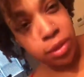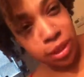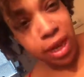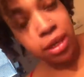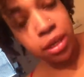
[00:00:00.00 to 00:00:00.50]

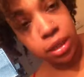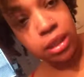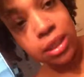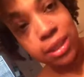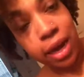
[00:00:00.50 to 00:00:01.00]
technically
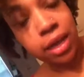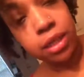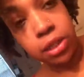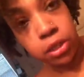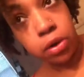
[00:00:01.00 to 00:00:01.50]
decided
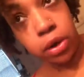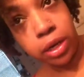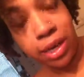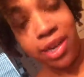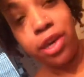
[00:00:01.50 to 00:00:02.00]
to
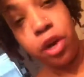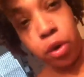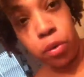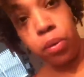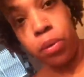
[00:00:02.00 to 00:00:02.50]
start
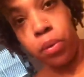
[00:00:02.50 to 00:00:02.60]
keto